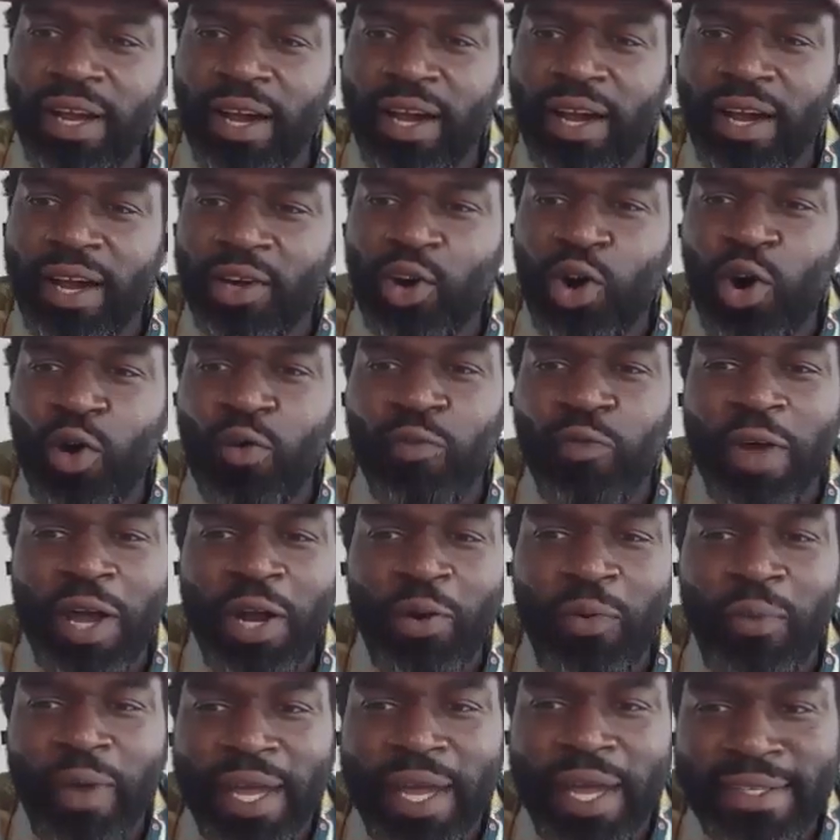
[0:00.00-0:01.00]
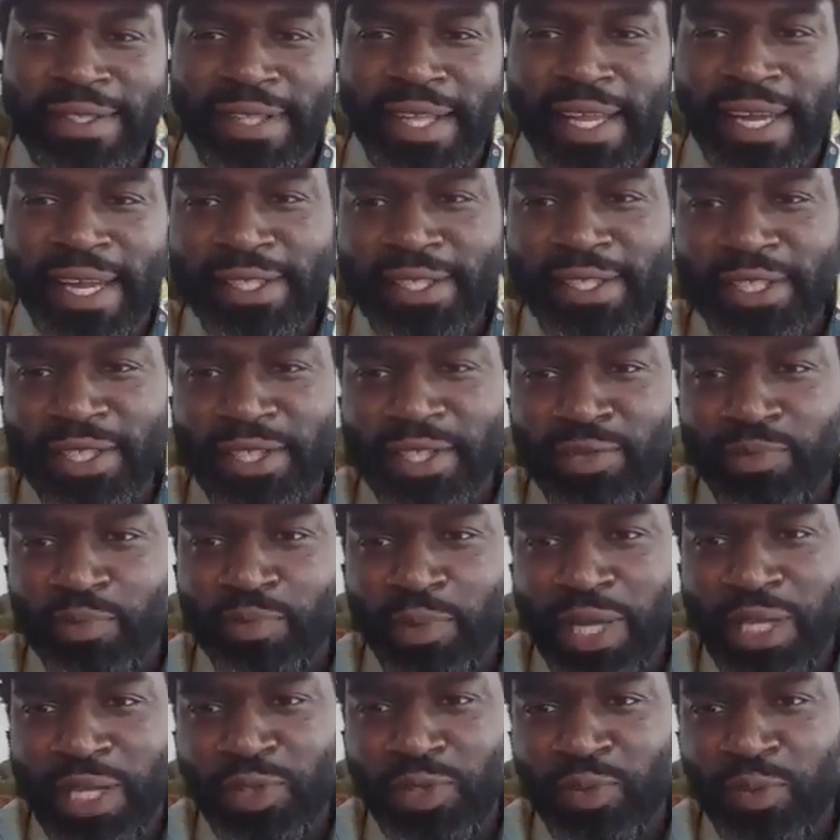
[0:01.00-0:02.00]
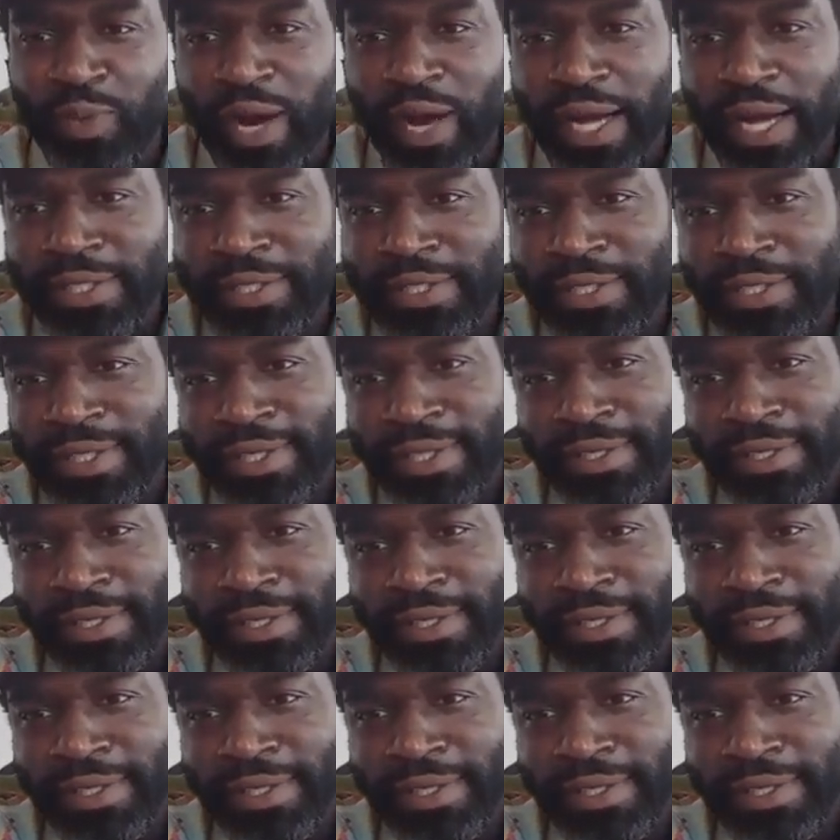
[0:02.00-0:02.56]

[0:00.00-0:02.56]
I call Runaways that I just binge watched.